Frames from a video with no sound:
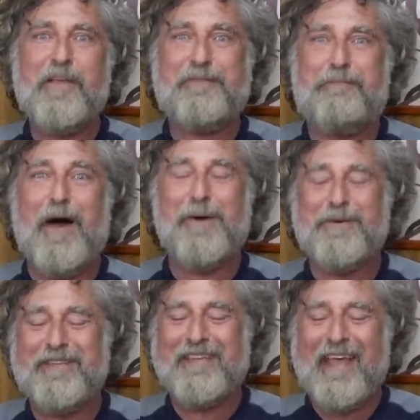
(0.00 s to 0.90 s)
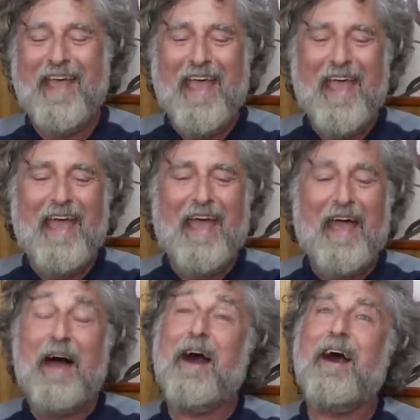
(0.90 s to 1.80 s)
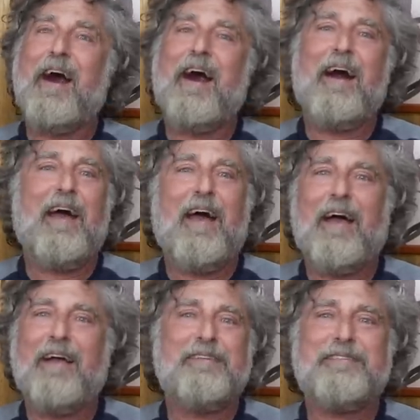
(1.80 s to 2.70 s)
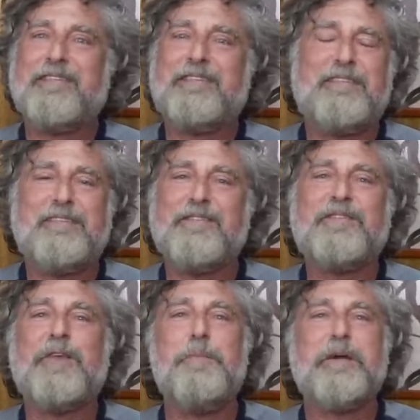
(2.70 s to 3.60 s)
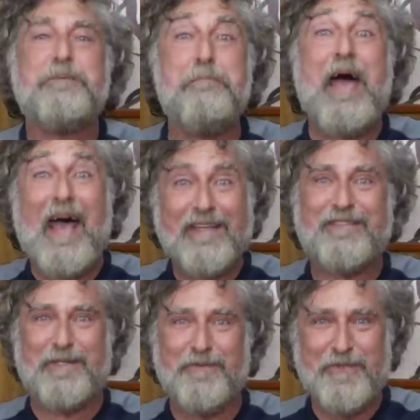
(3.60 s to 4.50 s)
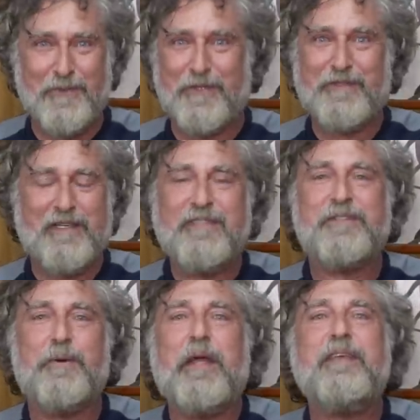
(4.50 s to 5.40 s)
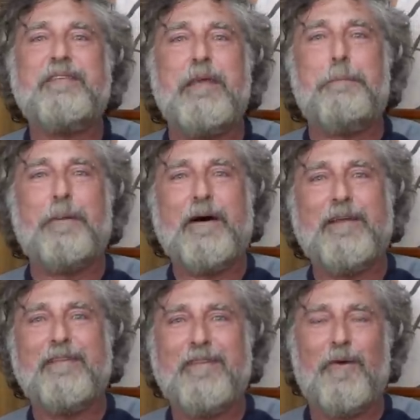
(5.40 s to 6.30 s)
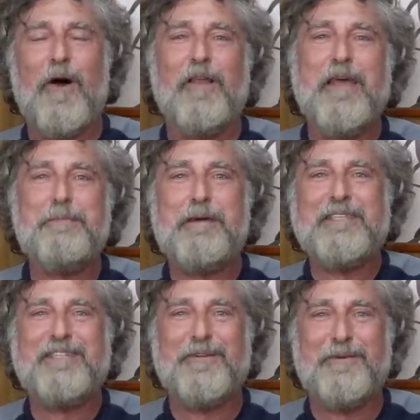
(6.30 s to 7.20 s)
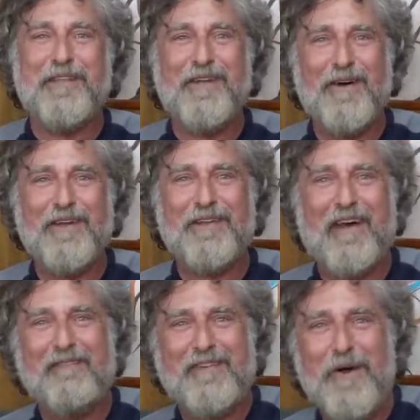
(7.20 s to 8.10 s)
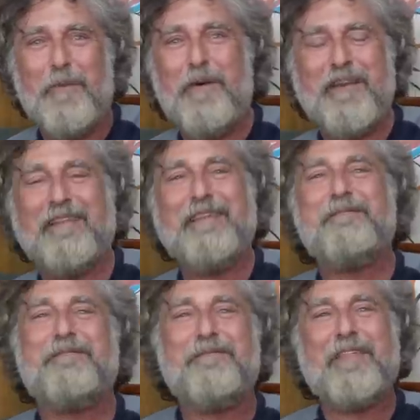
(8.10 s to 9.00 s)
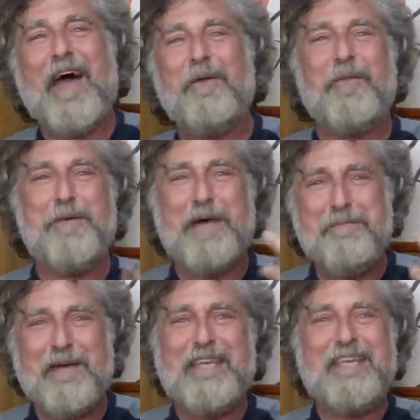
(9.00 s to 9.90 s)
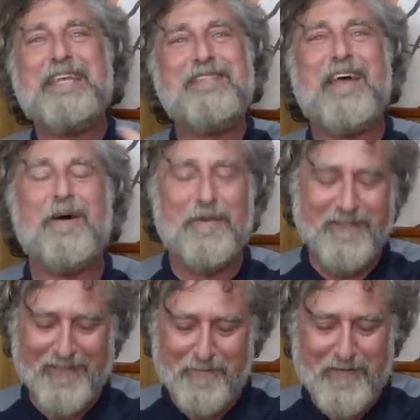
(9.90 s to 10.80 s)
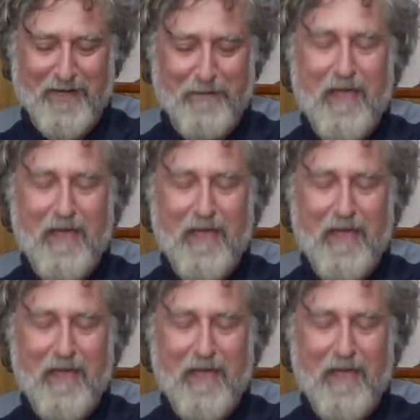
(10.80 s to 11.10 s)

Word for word: this boat, uh, uh, just so much mass of tools, it's crazy. But they're all like my children, you know, I, do, I don't want to live without them. I might need that one sometime.